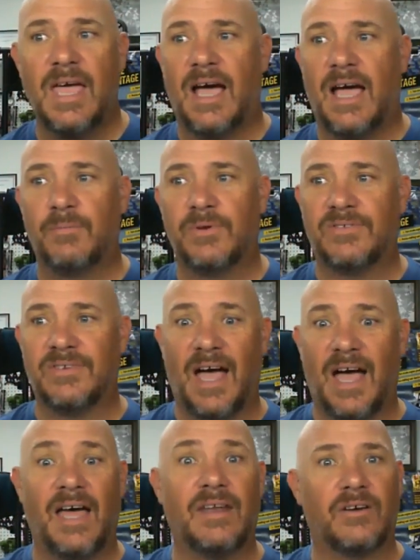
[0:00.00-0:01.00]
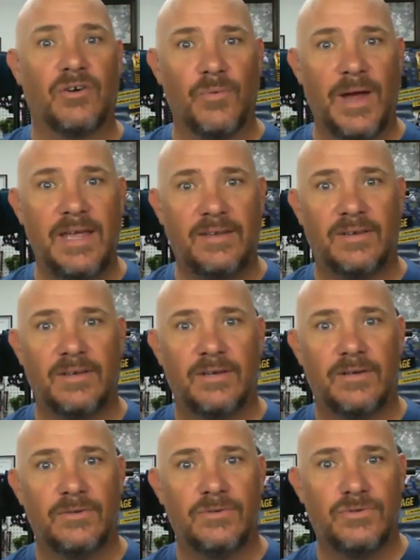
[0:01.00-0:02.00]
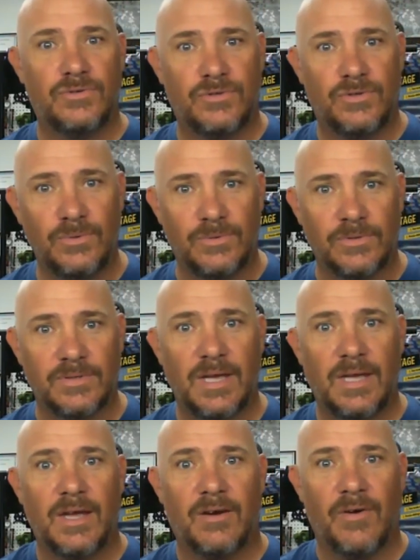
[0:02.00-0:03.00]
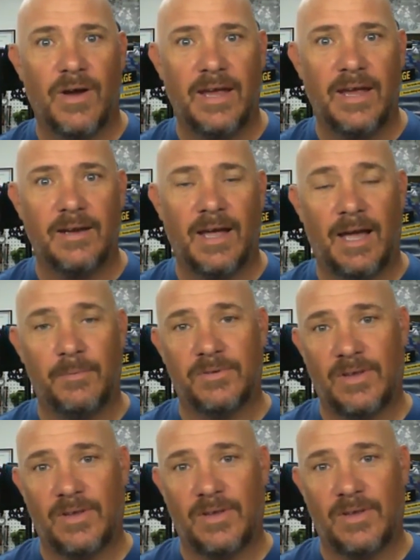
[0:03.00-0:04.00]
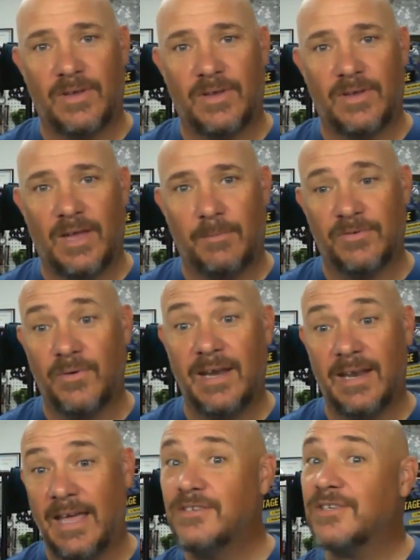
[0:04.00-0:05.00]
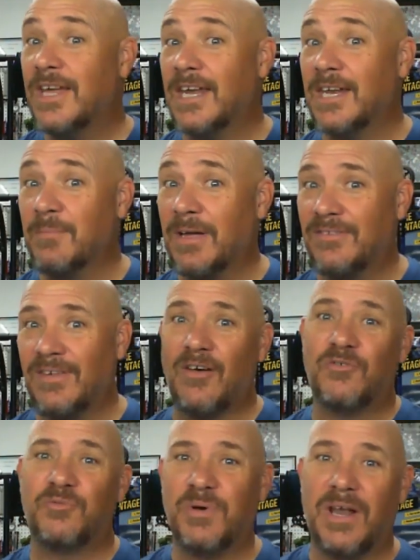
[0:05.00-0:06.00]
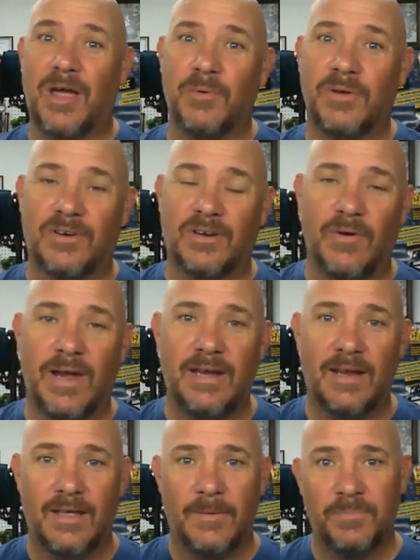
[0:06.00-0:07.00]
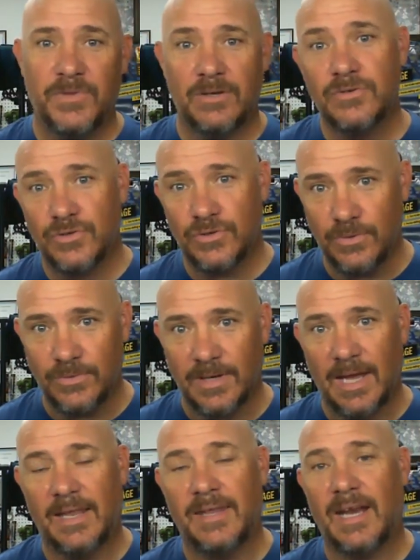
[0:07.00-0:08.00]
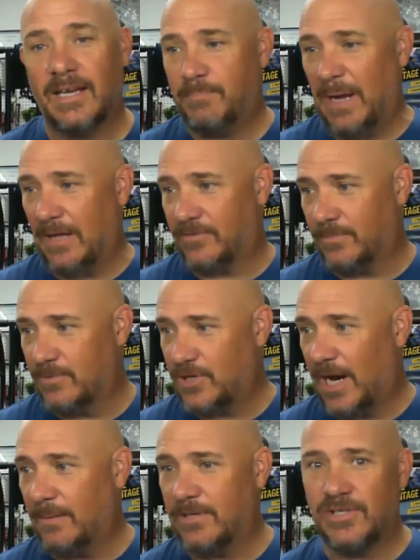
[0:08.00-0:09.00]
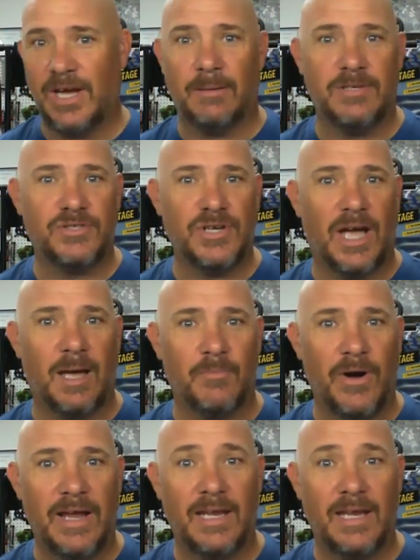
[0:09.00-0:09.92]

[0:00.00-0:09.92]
I was not a great student, right? I was great at educating myself, but I wasn't a great student. And then I'd bounce from job to job to job, right?